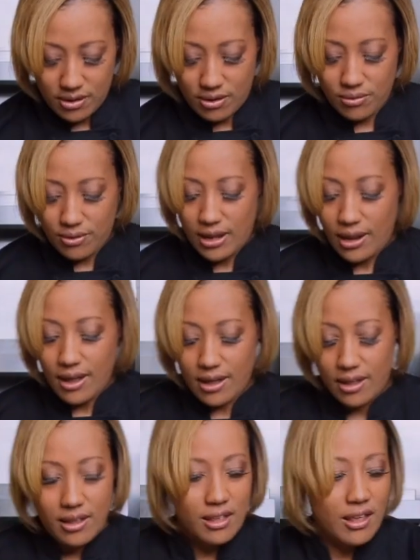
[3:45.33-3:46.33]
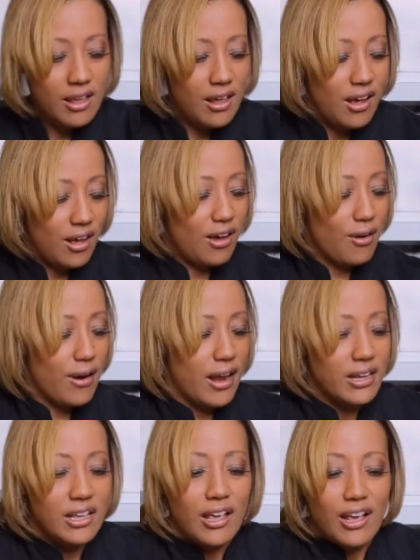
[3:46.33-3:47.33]
Voila. All
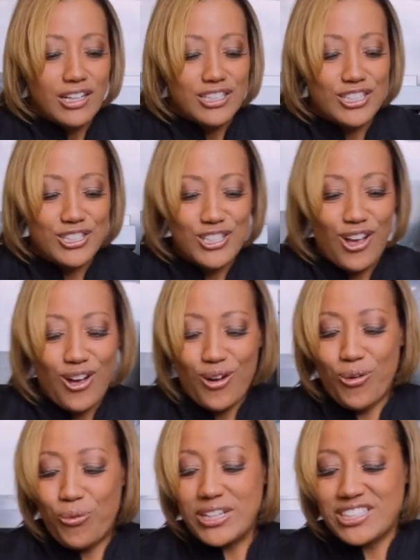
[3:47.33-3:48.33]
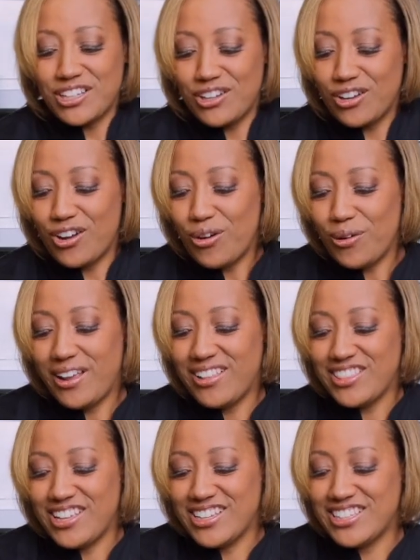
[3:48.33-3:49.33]
right. So what's going to go
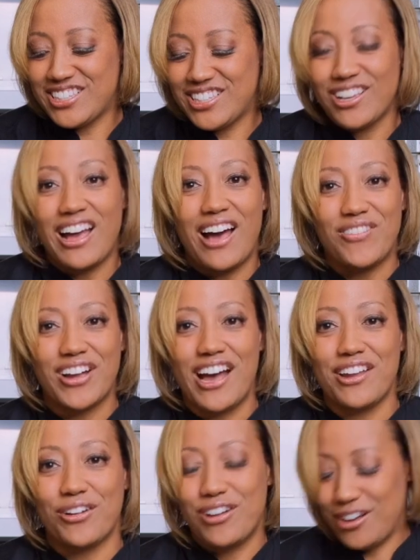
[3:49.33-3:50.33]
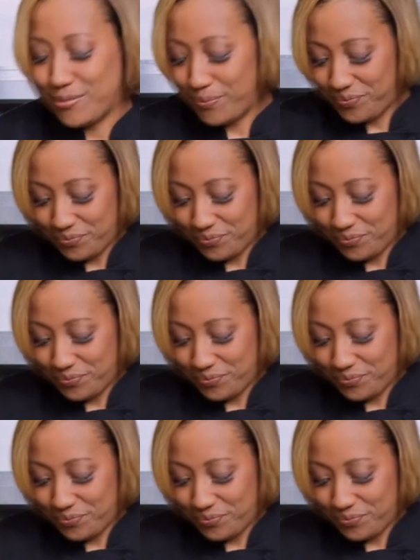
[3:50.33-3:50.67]
in this avocado cup?